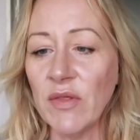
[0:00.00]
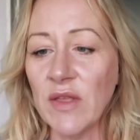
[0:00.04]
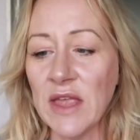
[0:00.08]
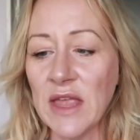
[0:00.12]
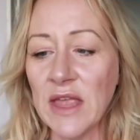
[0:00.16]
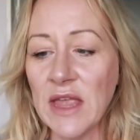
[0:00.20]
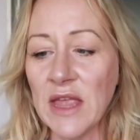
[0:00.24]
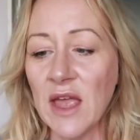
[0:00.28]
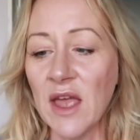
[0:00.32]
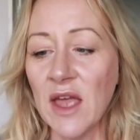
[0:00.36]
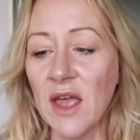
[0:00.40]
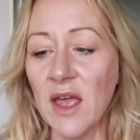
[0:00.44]

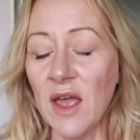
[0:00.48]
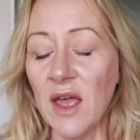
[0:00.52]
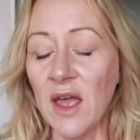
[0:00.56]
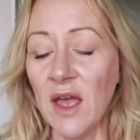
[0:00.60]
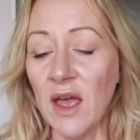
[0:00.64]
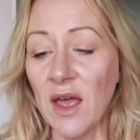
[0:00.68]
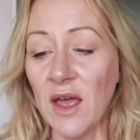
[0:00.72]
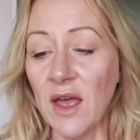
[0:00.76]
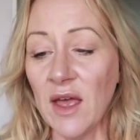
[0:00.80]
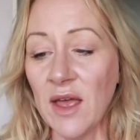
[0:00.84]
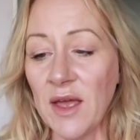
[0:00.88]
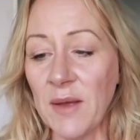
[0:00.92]
the
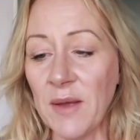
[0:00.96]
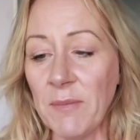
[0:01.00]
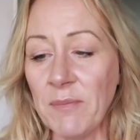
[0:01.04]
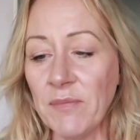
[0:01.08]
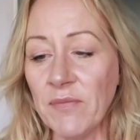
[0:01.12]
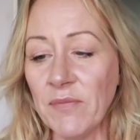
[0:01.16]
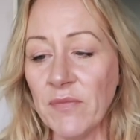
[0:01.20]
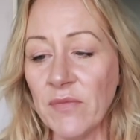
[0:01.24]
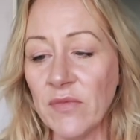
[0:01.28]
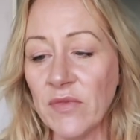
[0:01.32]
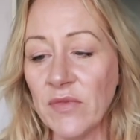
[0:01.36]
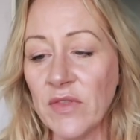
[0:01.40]

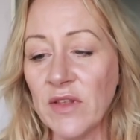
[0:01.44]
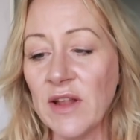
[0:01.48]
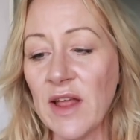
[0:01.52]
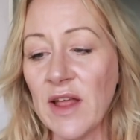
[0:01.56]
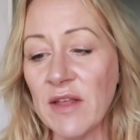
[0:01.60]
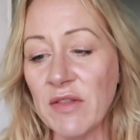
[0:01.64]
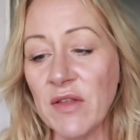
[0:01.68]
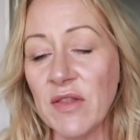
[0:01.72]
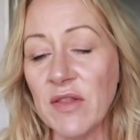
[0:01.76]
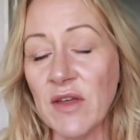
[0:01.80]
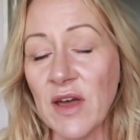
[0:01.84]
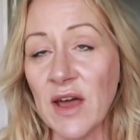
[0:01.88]

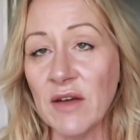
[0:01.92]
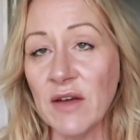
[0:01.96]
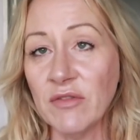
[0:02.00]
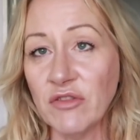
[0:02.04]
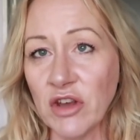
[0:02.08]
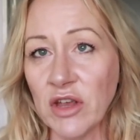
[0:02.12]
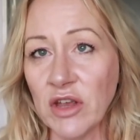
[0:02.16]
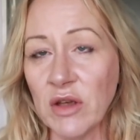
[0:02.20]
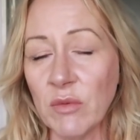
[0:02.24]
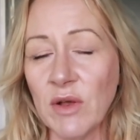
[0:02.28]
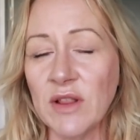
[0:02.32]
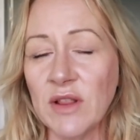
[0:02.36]
leather that I've
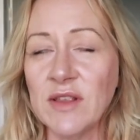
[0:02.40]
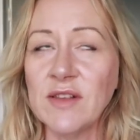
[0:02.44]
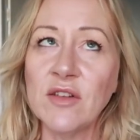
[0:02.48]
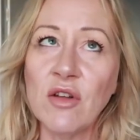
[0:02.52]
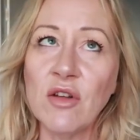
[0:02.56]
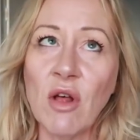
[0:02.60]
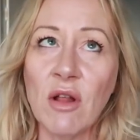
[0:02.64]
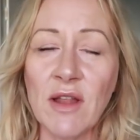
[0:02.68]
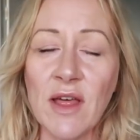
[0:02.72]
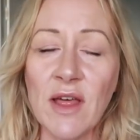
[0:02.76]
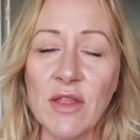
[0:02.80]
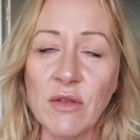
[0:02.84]
chosen. Well, it's
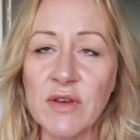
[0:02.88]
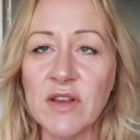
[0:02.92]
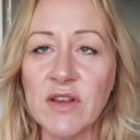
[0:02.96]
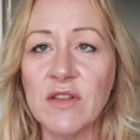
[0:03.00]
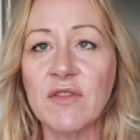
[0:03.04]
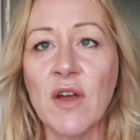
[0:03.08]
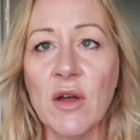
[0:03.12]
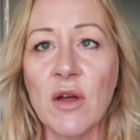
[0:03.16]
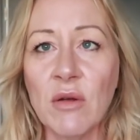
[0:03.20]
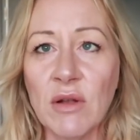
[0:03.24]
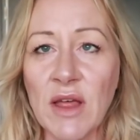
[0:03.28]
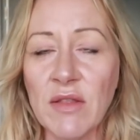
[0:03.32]
not leather, it's
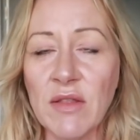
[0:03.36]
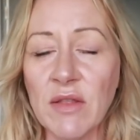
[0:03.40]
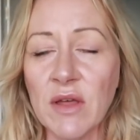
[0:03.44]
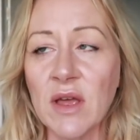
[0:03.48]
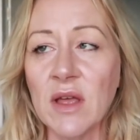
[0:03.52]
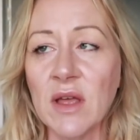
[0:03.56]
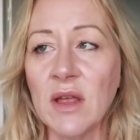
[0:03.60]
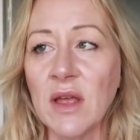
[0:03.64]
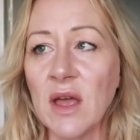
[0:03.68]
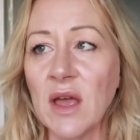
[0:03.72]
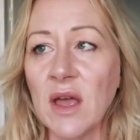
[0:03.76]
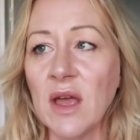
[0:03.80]
faux
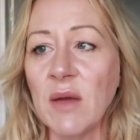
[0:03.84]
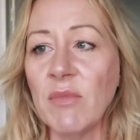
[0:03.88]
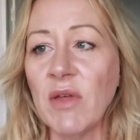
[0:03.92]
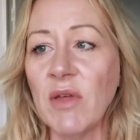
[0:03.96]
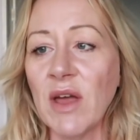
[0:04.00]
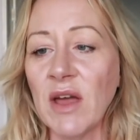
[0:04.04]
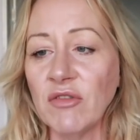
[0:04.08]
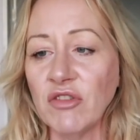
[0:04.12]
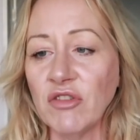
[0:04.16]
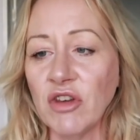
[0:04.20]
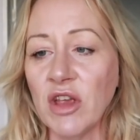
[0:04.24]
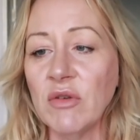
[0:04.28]
leather
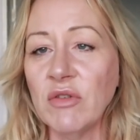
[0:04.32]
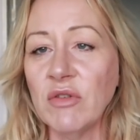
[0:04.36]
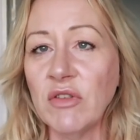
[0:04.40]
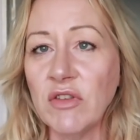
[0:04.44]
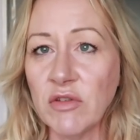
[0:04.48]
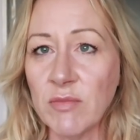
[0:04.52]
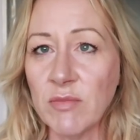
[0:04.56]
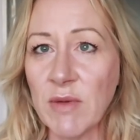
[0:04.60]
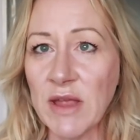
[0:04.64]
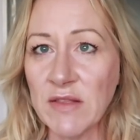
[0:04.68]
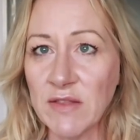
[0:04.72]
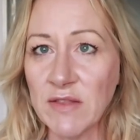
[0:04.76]
that I've chosen
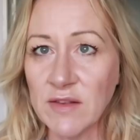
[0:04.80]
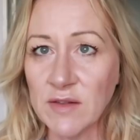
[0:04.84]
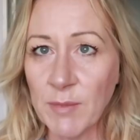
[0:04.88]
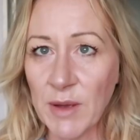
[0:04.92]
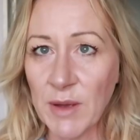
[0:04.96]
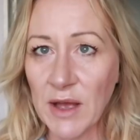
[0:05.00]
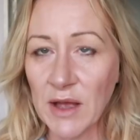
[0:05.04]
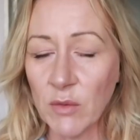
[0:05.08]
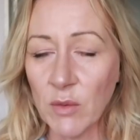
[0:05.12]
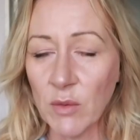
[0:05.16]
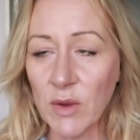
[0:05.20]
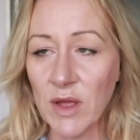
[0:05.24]
to make this
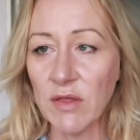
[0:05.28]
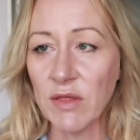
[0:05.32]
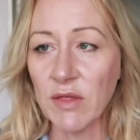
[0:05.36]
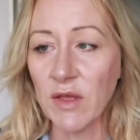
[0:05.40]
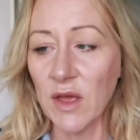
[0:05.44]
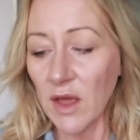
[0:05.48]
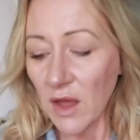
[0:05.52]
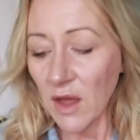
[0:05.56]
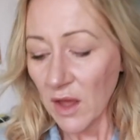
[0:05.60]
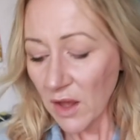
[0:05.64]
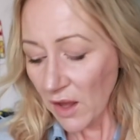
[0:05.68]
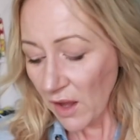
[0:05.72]
bag with.
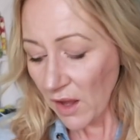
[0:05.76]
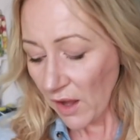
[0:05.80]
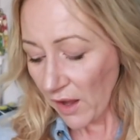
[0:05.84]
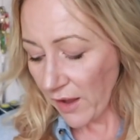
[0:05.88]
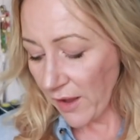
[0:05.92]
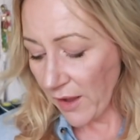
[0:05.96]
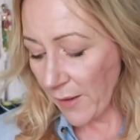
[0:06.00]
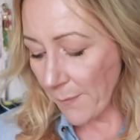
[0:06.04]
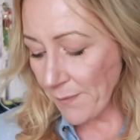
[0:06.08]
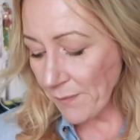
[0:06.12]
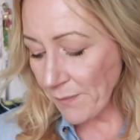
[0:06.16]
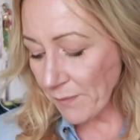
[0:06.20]

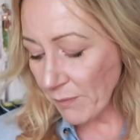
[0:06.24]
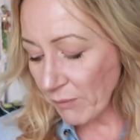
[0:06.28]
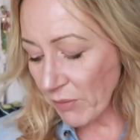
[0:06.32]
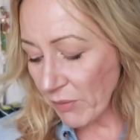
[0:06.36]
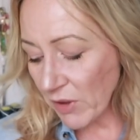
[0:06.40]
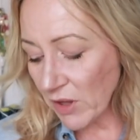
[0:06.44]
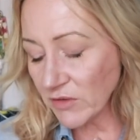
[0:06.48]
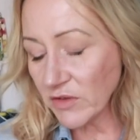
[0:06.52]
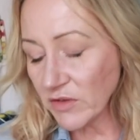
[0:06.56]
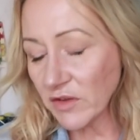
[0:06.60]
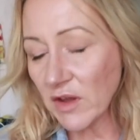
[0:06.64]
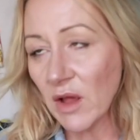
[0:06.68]

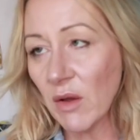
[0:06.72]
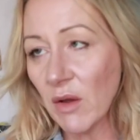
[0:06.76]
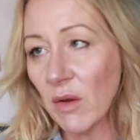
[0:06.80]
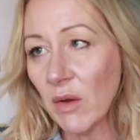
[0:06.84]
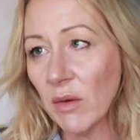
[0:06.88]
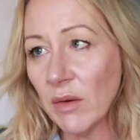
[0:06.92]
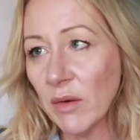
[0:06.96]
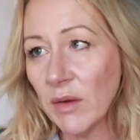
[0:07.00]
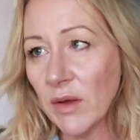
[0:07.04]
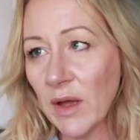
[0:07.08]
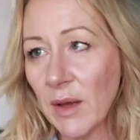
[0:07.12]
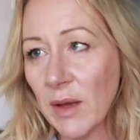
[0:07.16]
But
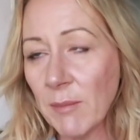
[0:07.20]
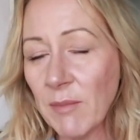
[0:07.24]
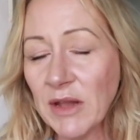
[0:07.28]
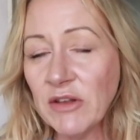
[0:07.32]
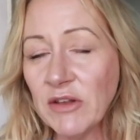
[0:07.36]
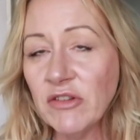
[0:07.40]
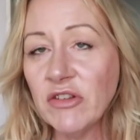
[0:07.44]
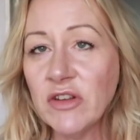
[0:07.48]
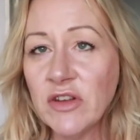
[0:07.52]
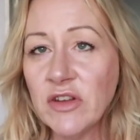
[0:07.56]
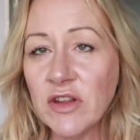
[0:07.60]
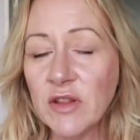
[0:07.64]
I
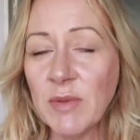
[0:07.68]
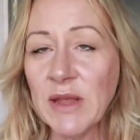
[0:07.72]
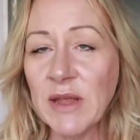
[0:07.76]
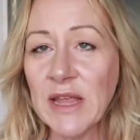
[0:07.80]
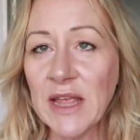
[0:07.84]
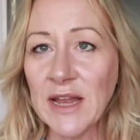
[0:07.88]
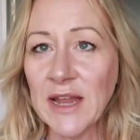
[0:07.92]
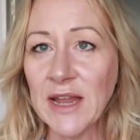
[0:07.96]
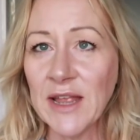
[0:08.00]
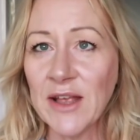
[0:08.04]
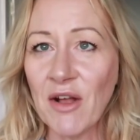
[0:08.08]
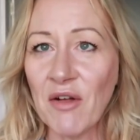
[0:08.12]
mentioned at the
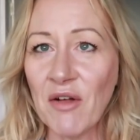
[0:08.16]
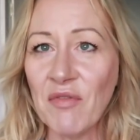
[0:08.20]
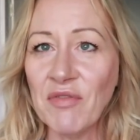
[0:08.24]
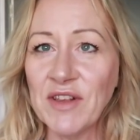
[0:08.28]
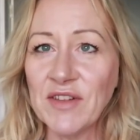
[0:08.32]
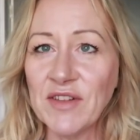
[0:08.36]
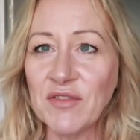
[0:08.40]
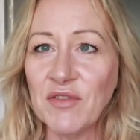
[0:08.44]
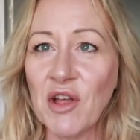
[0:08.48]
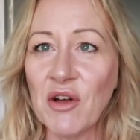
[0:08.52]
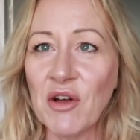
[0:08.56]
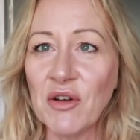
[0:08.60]
beginning of
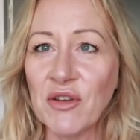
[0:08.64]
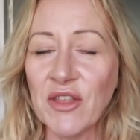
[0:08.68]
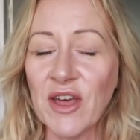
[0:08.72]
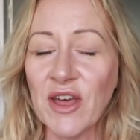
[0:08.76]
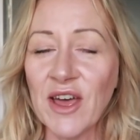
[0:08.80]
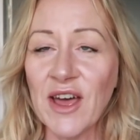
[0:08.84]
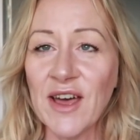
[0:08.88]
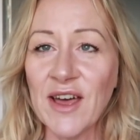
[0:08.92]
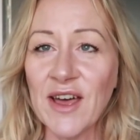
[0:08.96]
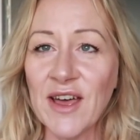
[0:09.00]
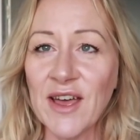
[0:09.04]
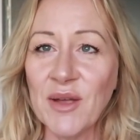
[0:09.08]
this vlog
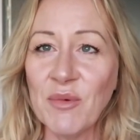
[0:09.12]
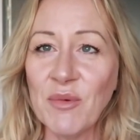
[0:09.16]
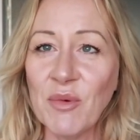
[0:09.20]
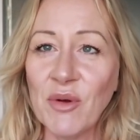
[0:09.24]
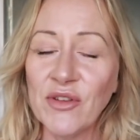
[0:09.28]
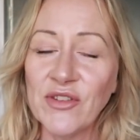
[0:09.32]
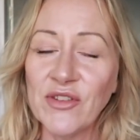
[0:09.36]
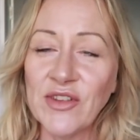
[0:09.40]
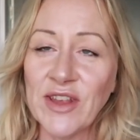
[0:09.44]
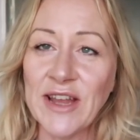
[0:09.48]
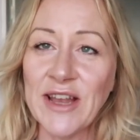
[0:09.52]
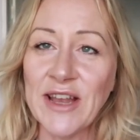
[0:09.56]
that I
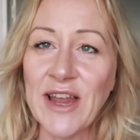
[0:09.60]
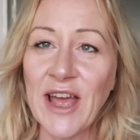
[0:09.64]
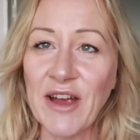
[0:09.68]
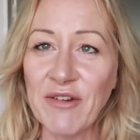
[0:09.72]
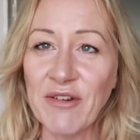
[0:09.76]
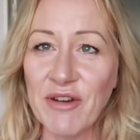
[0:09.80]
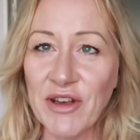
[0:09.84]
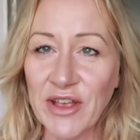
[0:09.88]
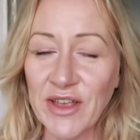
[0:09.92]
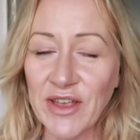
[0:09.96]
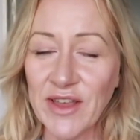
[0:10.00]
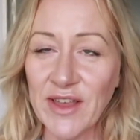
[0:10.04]
was in
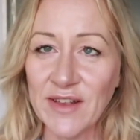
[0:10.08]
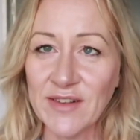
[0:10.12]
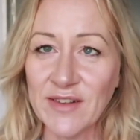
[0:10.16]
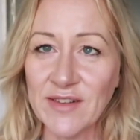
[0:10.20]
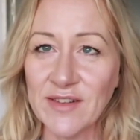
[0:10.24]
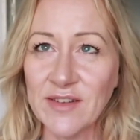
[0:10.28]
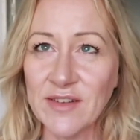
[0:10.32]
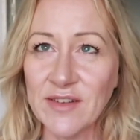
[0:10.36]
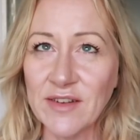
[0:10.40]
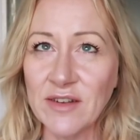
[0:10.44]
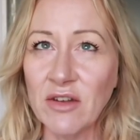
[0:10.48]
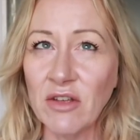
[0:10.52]
Harrogate,
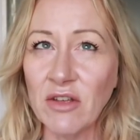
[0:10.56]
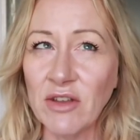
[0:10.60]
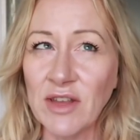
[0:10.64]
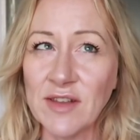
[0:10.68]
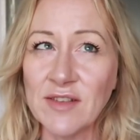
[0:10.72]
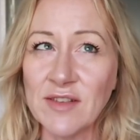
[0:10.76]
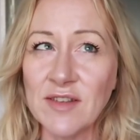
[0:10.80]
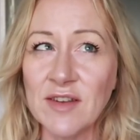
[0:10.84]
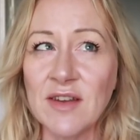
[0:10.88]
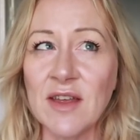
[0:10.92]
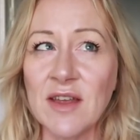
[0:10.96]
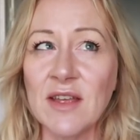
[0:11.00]
yes, not
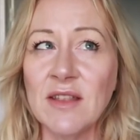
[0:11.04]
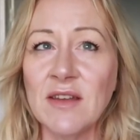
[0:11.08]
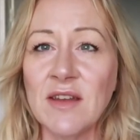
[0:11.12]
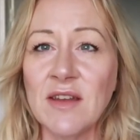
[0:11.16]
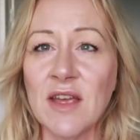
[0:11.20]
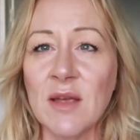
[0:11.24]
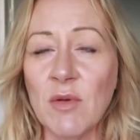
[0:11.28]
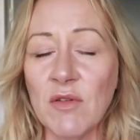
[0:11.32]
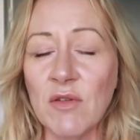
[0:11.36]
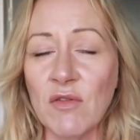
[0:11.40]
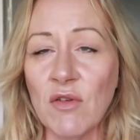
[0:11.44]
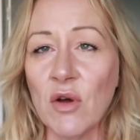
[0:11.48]
yesterday, the
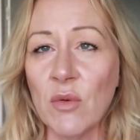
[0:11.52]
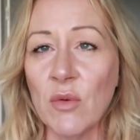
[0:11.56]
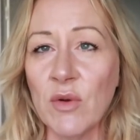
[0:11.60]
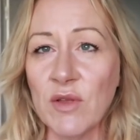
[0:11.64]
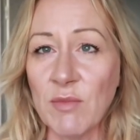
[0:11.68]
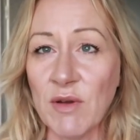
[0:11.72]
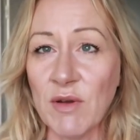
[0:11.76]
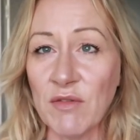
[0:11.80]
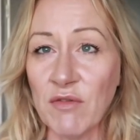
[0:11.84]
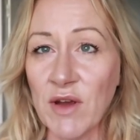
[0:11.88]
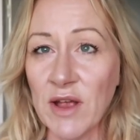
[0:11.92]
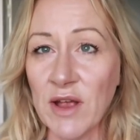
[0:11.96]
day before,
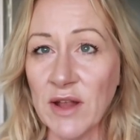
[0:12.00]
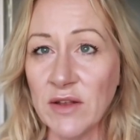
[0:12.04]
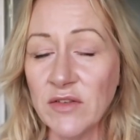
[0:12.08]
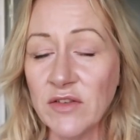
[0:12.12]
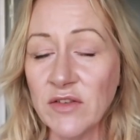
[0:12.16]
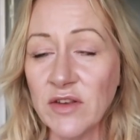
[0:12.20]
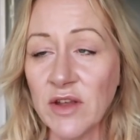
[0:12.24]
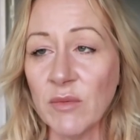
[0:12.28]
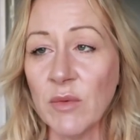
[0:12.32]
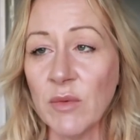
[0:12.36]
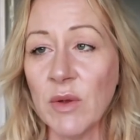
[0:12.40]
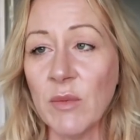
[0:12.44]
with my
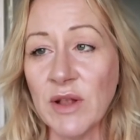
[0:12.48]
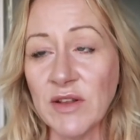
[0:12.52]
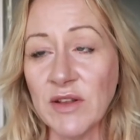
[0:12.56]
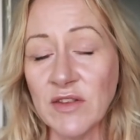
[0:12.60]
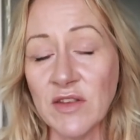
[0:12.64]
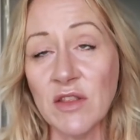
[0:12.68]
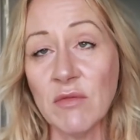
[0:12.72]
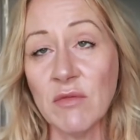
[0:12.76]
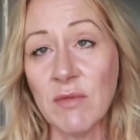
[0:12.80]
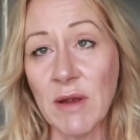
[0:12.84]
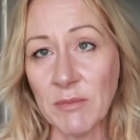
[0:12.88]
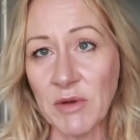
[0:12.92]
friend, and we went
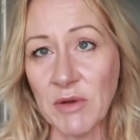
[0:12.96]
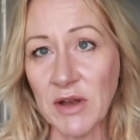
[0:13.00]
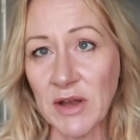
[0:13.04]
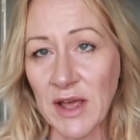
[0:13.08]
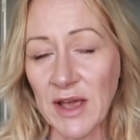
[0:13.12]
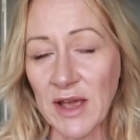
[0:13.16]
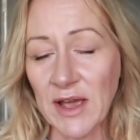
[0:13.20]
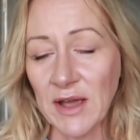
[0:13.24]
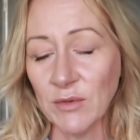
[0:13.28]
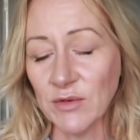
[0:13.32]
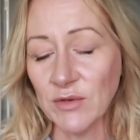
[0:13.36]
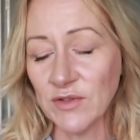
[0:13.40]
to the Remnant
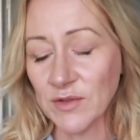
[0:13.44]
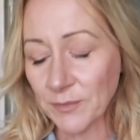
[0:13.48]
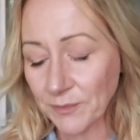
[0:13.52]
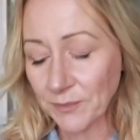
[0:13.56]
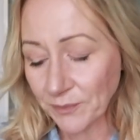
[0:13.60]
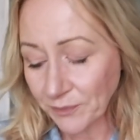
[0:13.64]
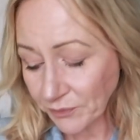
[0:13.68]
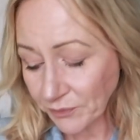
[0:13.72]
House,